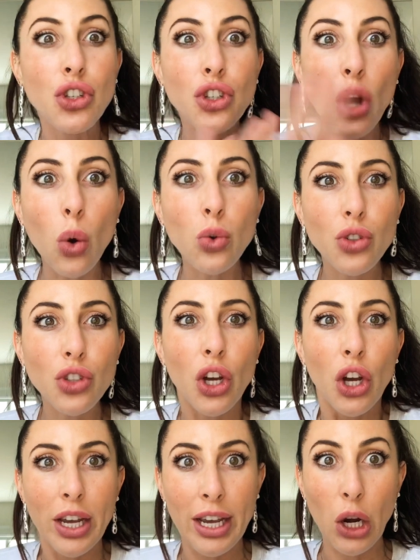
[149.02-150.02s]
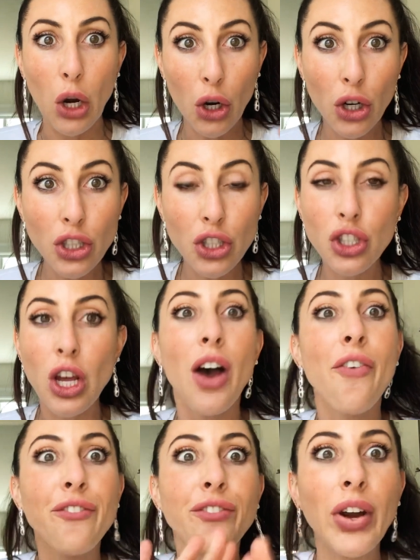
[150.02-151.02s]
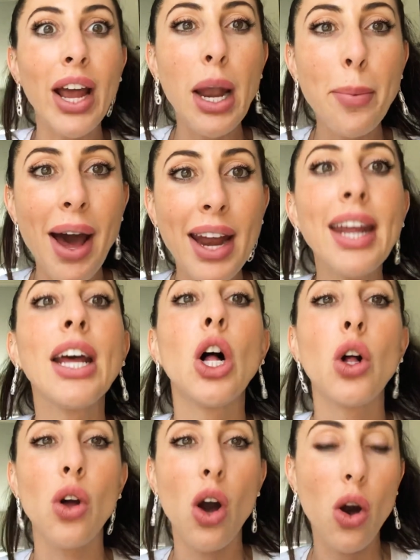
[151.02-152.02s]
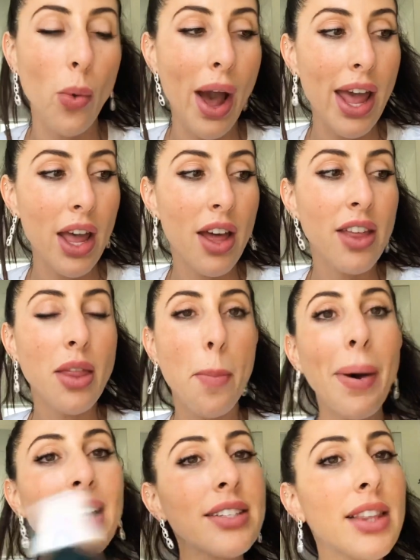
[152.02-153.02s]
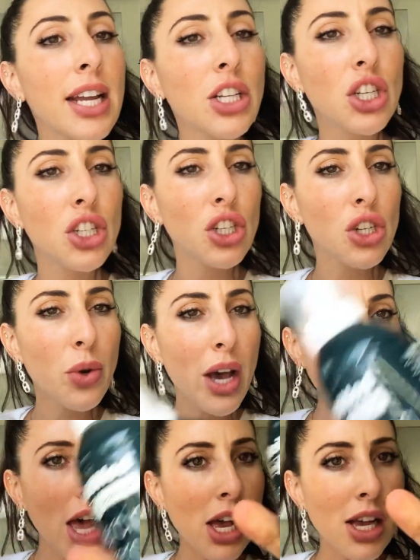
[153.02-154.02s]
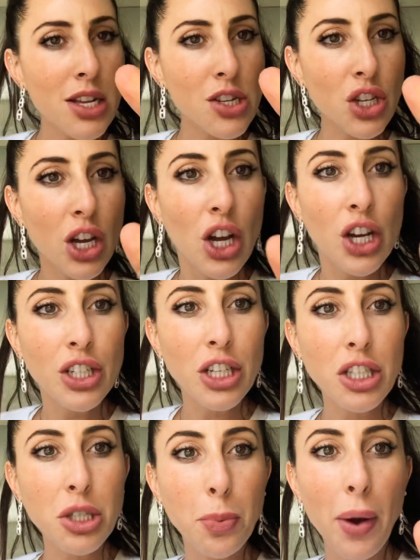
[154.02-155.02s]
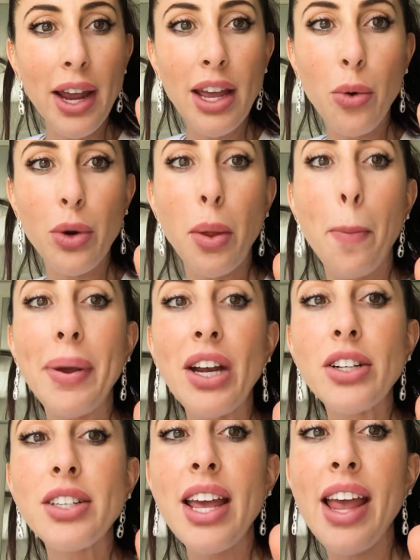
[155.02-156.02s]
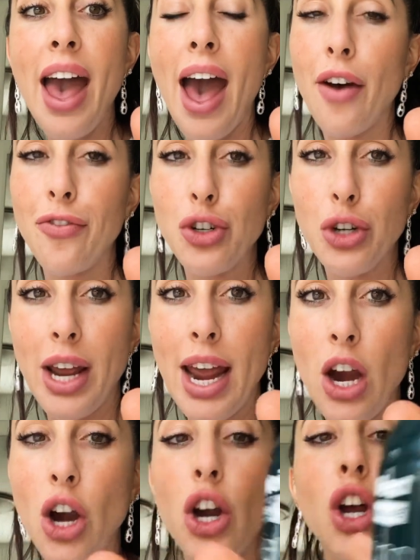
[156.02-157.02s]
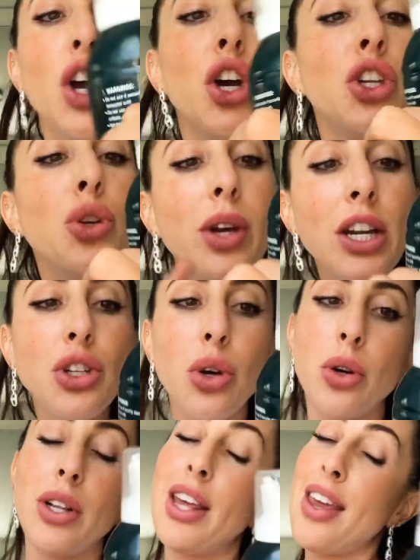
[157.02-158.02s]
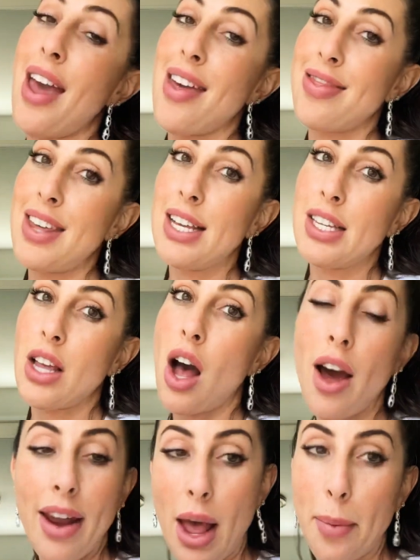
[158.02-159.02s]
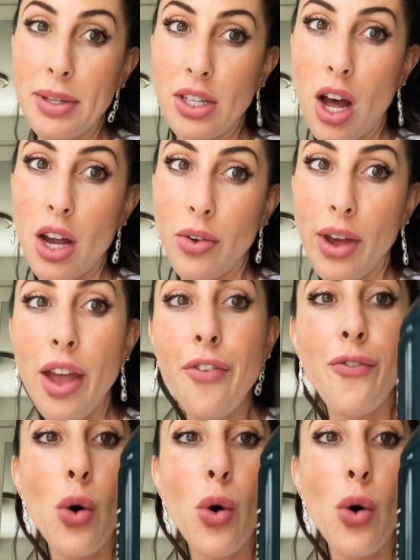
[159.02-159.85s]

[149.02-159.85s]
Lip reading: Don't. It hurts, forget about it, it'll go away. The best thing to do is to spray it with piercing aftercare. You can totally get this on Amazon, okay?